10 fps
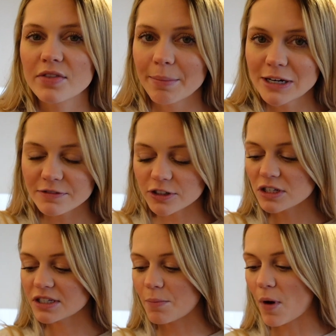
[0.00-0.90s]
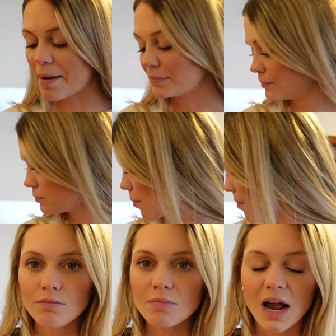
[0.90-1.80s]
Let me know if you're the same way.
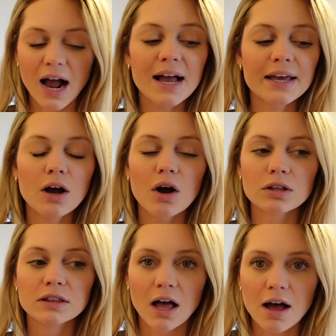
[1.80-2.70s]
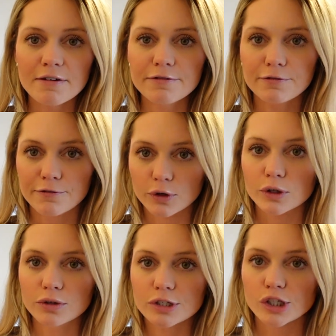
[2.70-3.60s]
I love
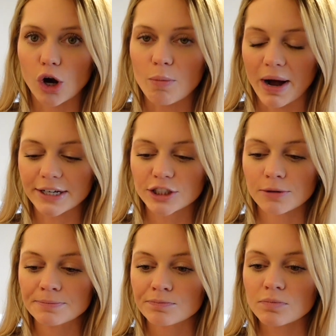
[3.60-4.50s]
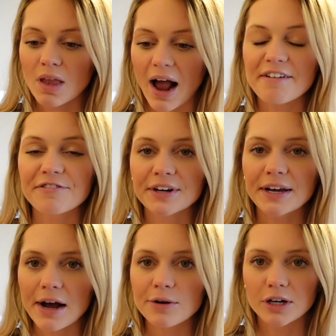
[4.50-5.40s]
fruit so much. I
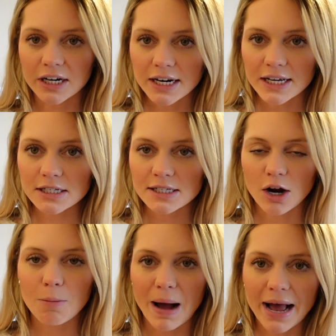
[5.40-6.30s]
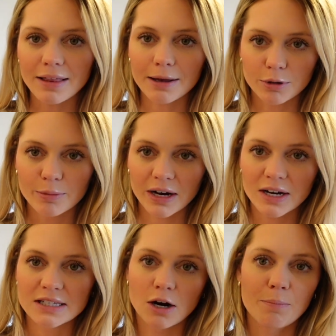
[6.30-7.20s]
forget how good it is, and I'll buy like
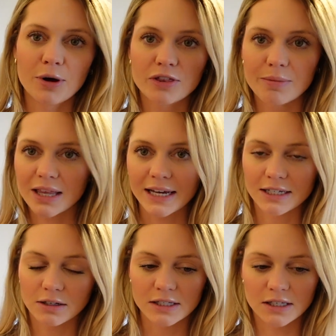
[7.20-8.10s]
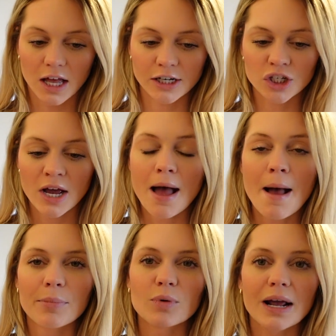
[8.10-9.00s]
blueberries and I'll put them in like Dylan's lunch.
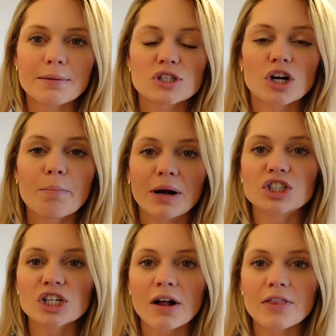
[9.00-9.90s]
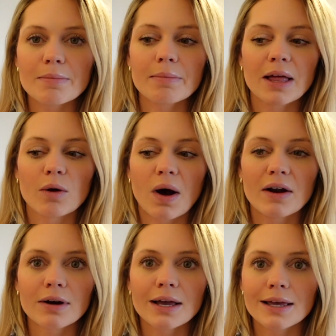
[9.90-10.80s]
But when I start munching on them, I'm like, why
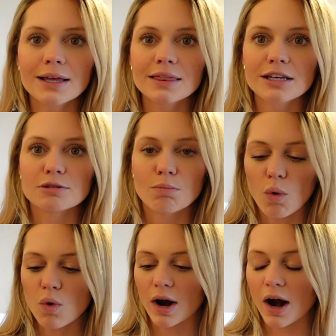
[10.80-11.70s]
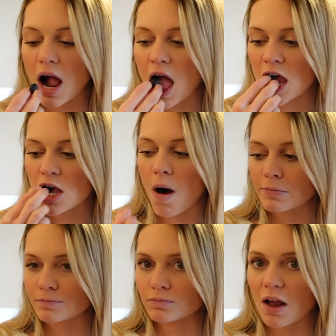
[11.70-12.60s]
don't I eat these more?
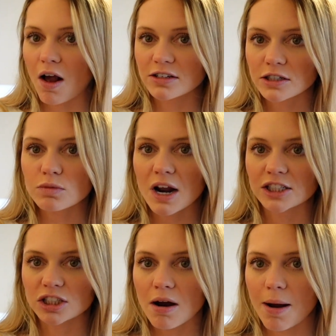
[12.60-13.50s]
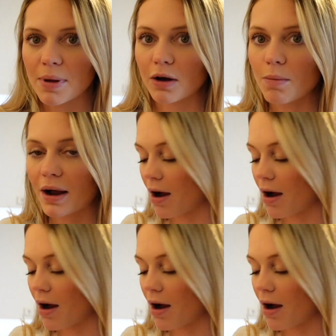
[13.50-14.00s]
Because then when I start, I'm like, oh my